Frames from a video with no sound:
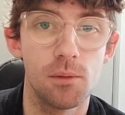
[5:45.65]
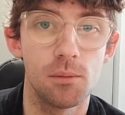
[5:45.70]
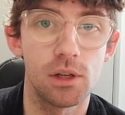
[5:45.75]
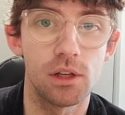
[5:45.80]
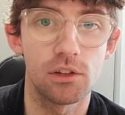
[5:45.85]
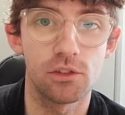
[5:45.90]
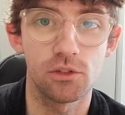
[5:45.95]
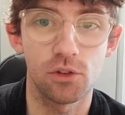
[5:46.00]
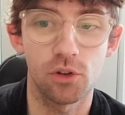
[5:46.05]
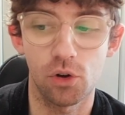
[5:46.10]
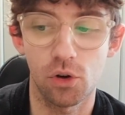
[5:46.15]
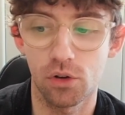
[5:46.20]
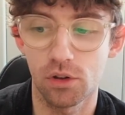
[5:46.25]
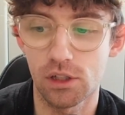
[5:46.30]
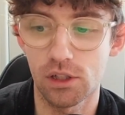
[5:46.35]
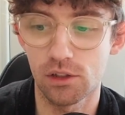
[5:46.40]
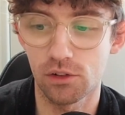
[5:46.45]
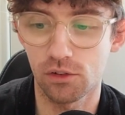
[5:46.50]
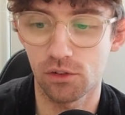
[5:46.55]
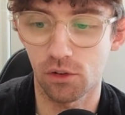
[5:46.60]
Because not
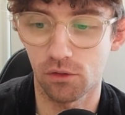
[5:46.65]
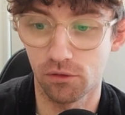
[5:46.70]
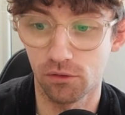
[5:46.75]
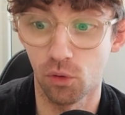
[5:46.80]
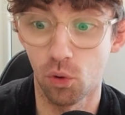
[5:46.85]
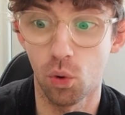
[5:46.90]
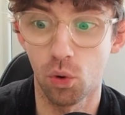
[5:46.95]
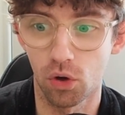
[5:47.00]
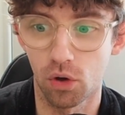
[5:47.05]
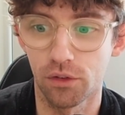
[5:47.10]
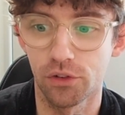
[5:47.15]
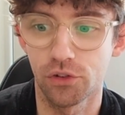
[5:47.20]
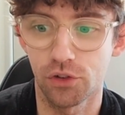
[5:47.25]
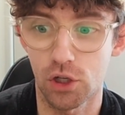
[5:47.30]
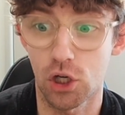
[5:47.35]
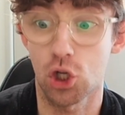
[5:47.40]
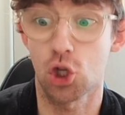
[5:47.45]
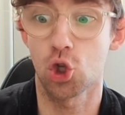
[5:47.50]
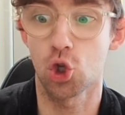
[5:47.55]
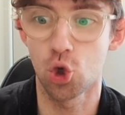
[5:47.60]
only is Foord
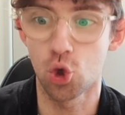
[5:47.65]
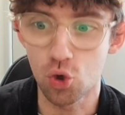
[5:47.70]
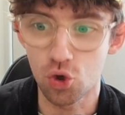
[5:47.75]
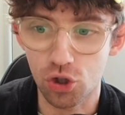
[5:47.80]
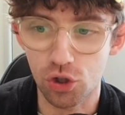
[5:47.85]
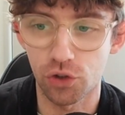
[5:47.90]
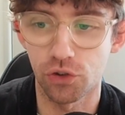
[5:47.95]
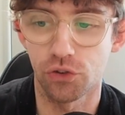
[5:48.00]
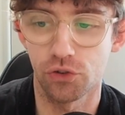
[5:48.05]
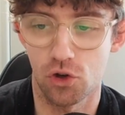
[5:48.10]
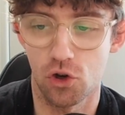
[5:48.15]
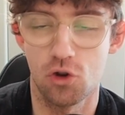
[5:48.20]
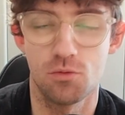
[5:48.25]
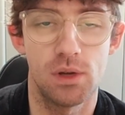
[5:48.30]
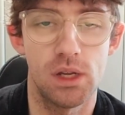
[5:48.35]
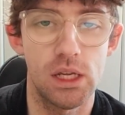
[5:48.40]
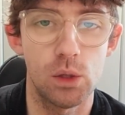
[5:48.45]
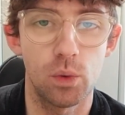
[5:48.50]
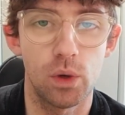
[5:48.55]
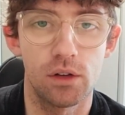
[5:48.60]
obviously a huge concern,
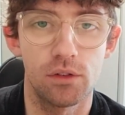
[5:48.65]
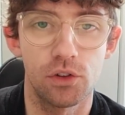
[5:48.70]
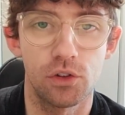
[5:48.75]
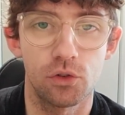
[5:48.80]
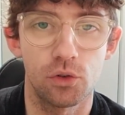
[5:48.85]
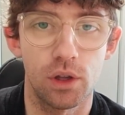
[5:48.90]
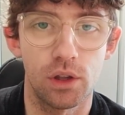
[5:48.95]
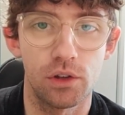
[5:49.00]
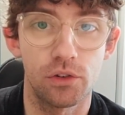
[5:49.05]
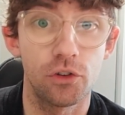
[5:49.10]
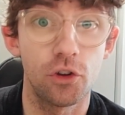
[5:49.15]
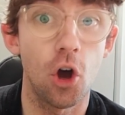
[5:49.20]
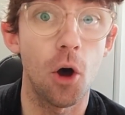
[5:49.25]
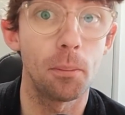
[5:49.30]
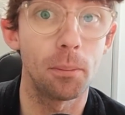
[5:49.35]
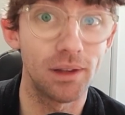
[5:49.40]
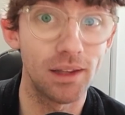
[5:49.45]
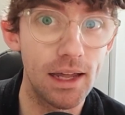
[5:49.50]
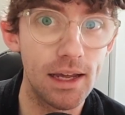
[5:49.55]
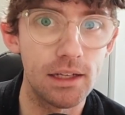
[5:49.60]
being one of Australia's
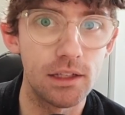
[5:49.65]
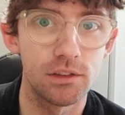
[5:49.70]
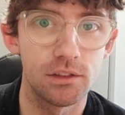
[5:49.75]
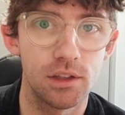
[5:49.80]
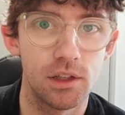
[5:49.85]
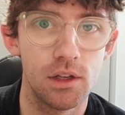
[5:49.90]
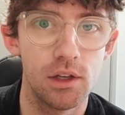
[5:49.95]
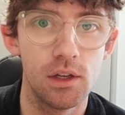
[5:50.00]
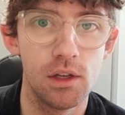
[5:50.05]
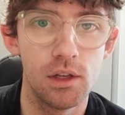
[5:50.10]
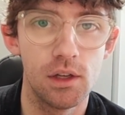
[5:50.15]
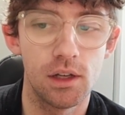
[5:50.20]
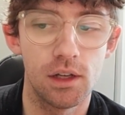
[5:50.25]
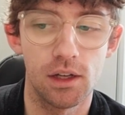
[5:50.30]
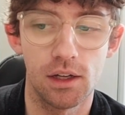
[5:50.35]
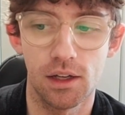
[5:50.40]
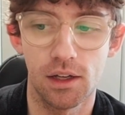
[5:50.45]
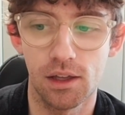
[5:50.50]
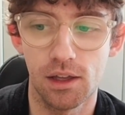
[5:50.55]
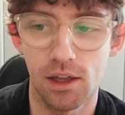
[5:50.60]
top players,
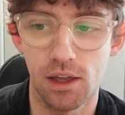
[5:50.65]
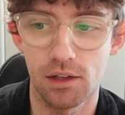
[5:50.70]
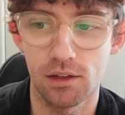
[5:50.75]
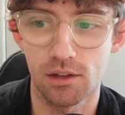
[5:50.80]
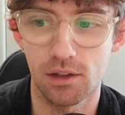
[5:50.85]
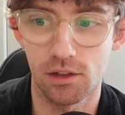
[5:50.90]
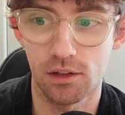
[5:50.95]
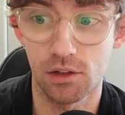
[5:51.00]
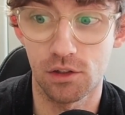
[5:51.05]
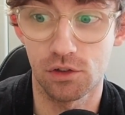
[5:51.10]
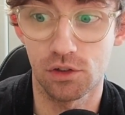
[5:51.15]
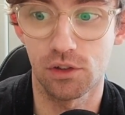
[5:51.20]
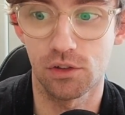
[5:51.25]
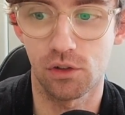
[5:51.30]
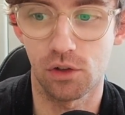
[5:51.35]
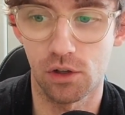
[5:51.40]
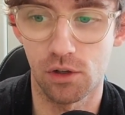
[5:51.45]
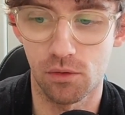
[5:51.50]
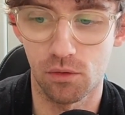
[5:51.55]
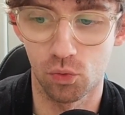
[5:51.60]
uh, and uh, she's
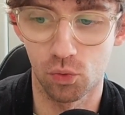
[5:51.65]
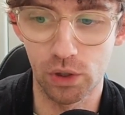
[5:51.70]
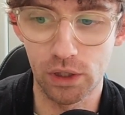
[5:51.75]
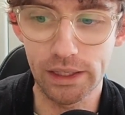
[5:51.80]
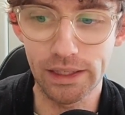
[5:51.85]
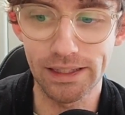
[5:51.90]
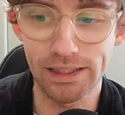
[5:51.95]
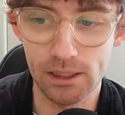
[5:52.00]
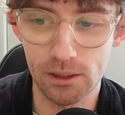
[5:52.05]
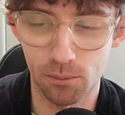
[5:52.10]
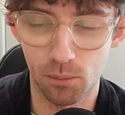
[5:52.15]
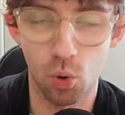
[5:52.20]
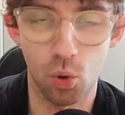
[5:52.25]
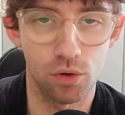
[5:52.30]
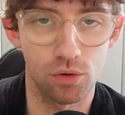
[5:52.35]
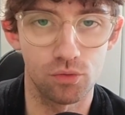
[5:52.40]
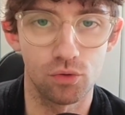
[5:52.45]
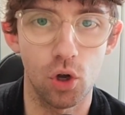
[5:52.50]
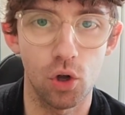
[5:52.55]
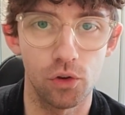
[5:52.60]
got a really
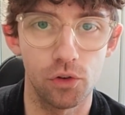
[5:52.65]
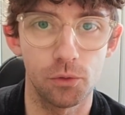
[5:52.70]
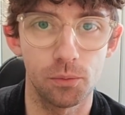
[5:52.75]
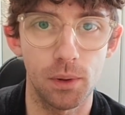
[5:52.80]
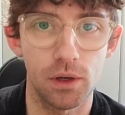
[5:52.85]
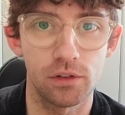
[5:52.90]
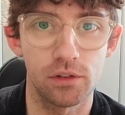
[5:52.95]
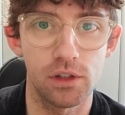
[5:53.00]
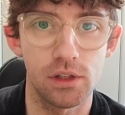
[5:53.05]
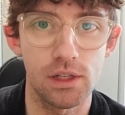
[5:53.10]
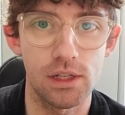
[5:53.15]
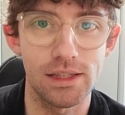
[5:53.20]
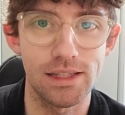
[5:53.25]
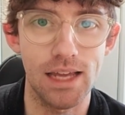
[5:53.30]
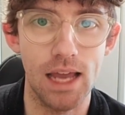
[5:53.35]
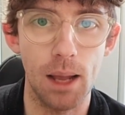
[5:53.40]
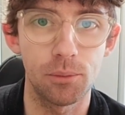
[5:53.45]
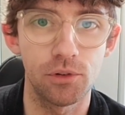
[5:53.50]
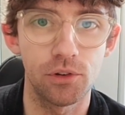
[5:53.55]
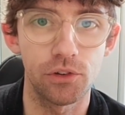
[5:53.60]
important role, especially in
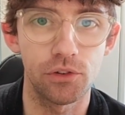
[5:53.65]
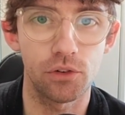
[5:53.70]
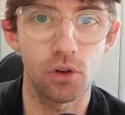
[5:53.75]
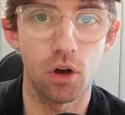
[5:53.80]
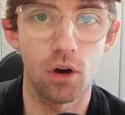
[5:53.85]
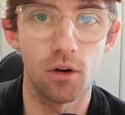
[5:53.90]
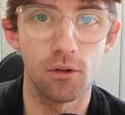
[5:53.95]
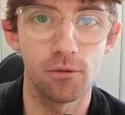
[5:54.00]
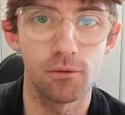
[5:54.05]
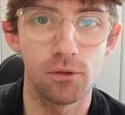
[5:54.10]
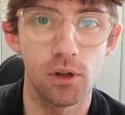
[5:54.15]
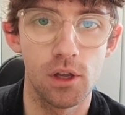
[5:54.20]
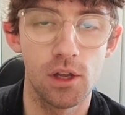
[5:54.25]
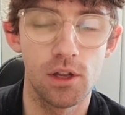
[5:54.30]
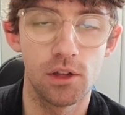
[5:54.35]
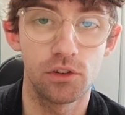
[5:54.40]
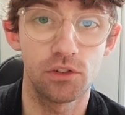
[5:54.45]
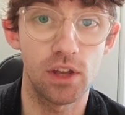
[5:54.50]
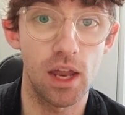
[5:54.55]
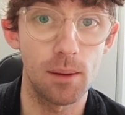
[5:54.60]
the absence of
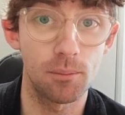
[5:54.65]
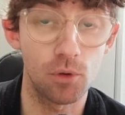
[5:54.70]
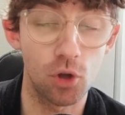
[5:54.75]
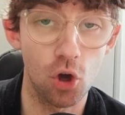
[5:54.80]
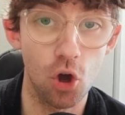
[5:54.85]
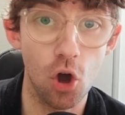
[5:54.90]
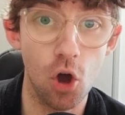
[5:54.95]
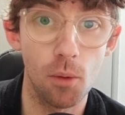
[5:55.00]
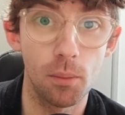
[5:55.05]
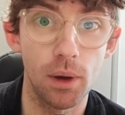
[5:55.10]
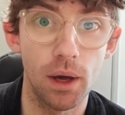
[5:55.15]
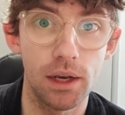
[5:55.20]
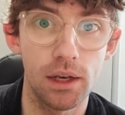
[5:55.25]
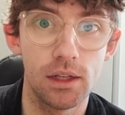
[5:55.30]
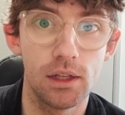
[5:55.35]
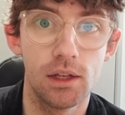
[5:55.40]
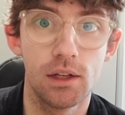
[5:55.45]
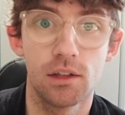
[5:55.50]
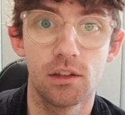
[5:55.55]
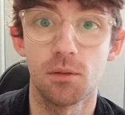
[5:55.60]
Sam Kerr. But
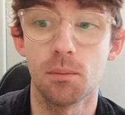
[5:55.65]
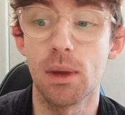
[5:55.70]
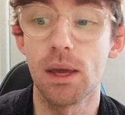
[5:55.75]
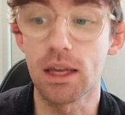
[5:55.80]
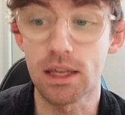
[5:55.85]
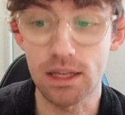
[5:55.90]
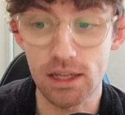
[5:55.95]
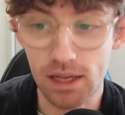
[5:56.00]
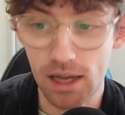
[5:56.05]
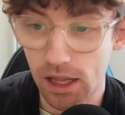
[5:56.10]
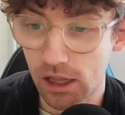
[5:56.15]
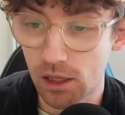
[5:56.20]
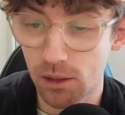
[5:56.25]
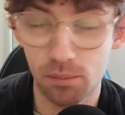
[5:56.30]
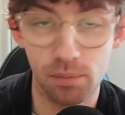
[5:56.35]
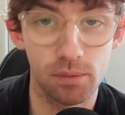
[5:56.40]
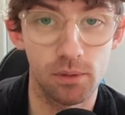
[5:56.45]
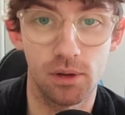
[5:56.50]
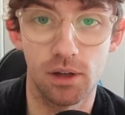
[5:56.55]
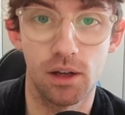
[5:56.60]
Tameka
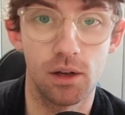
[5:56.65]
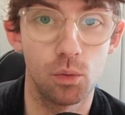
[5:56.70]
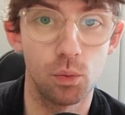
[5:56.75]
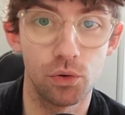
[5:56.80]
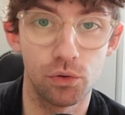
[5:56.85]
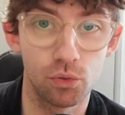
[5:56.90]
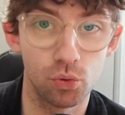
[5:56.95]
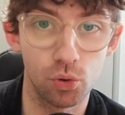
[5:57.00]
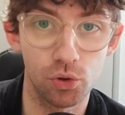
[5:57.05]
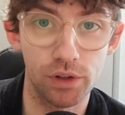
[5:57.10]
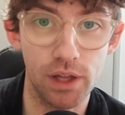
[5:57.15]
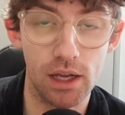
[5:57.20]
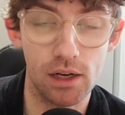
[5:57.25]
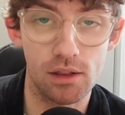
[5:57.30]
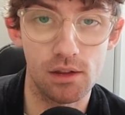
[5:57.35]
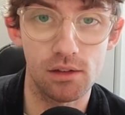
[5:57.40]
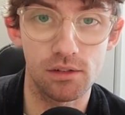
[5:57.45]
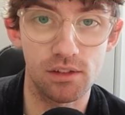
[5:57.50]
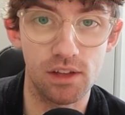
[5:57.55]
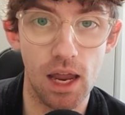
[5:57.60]
Yallop uh, was ruled out
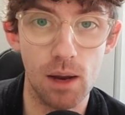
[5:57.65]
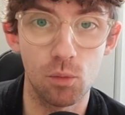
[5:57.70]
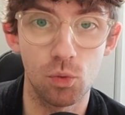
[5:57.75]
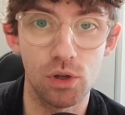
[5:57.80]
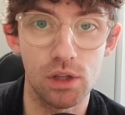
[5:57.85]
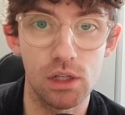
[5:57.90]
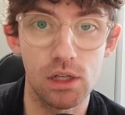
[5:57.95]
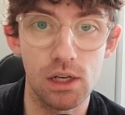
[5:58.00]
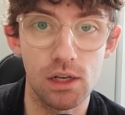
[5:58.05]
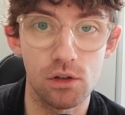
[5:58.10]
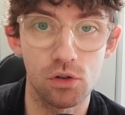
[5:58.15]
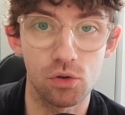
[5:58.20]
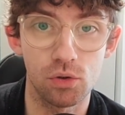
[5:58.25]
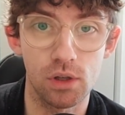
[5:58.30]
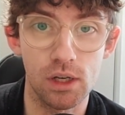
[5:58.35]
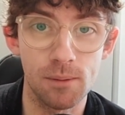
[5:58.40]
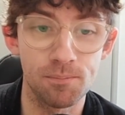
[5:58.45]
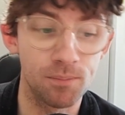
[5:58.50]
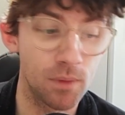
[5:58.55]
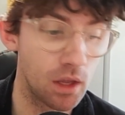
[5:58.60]
of this game with an
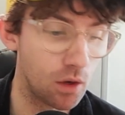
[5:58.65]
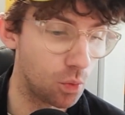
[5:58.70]
injury.